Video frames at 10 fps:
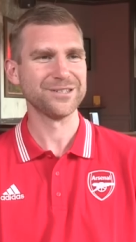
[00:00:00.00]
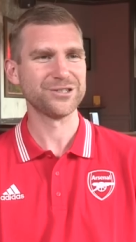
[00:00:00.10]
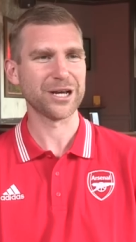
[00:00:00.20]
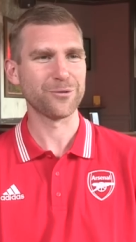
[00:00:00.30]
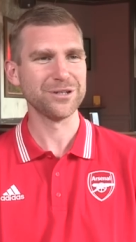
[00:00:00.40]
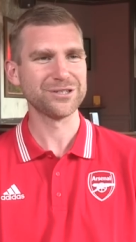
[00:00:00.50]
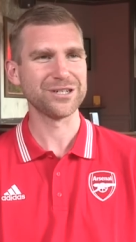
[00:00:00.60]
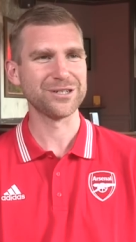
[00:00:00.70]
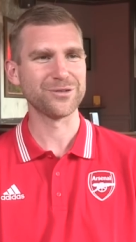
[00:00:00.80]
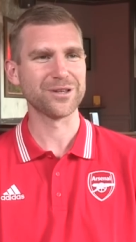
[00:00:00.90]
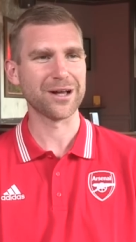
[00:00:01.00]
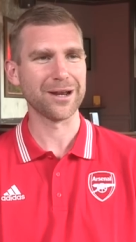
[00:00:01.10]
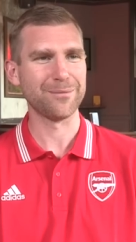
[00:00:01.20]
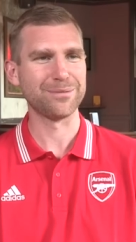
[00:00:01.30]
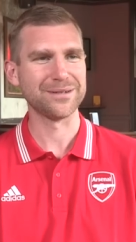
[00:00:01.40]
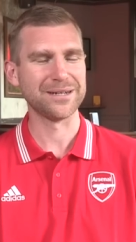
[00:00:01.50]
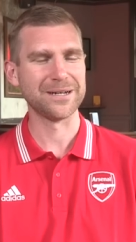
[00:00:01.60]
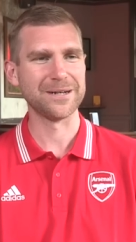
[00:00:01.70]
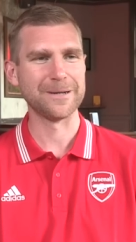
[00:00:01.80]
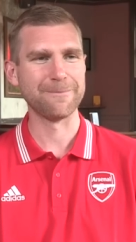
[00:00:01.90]
Jack Wilshere into the club
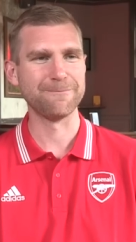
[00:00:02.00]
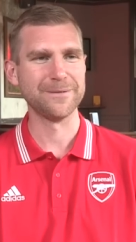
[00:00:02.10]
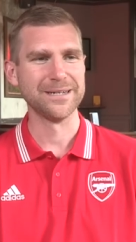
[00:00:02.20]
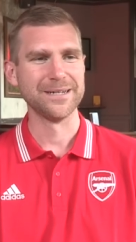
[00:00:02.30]
um,